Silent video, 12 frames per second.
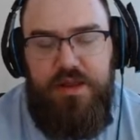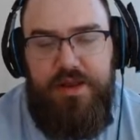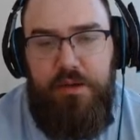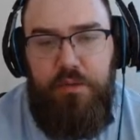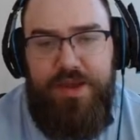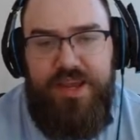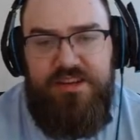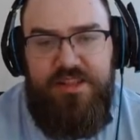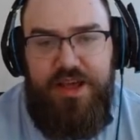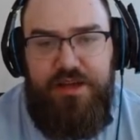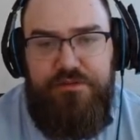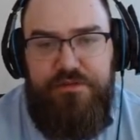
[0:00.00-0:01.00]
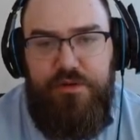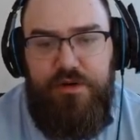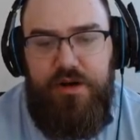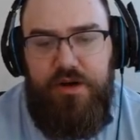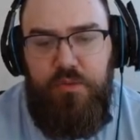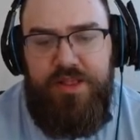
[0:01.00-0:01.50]
Now when we get to line
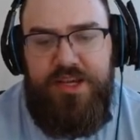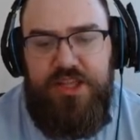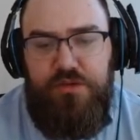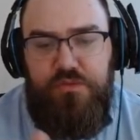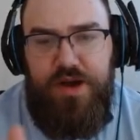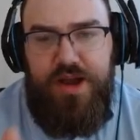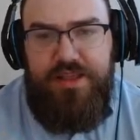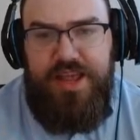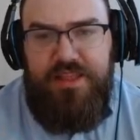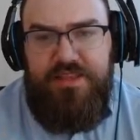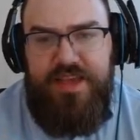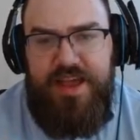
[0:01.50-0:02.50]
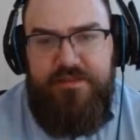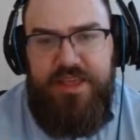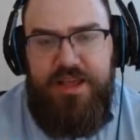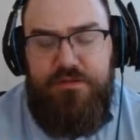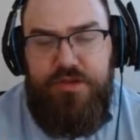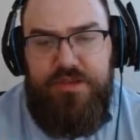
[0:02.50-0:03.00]
4, we look at the right hand side of the
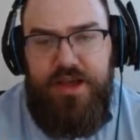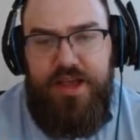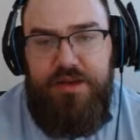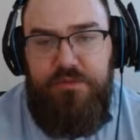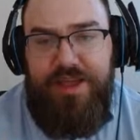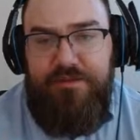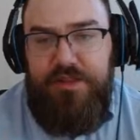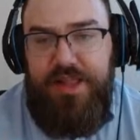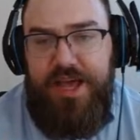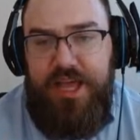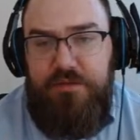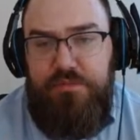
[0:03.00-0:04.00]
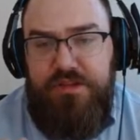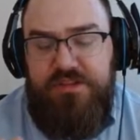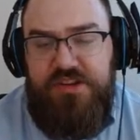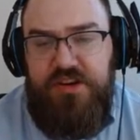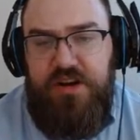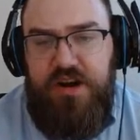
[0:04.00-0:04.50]
equal sign. We have line plus
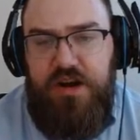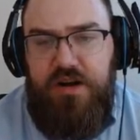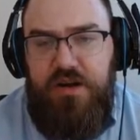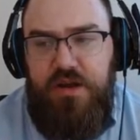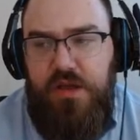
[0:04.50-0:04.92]
char.